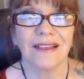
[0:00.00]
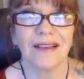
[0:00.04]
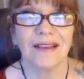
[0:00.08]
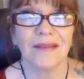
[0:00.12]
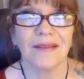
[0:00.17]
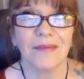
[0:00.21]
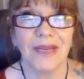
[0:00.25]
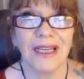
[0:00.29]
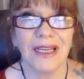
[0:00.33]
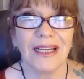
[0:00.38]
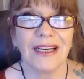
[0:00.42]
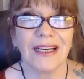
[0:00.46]

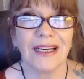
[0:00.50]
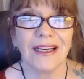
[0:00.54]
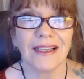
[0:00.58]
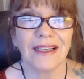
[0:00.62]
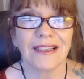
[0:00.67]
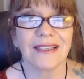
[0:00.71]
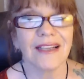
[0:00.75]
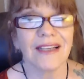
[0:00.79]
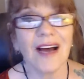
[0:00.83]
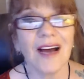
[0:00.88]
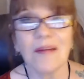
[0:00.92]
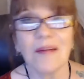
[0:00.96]
meaning
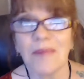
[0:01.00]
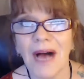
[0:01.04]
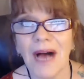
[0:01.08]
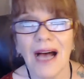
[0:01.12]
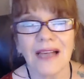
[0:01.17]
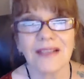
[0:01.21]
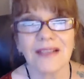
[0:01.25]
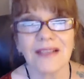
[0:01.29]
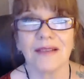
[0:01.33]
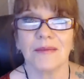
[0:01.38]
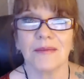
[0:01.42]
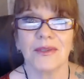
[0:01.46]
it's not
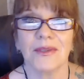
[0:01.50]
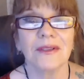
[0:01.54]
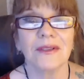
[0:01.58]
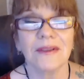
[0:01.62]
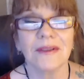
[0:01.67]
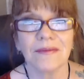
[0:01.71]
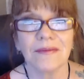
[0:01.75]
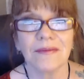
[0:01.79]
possible.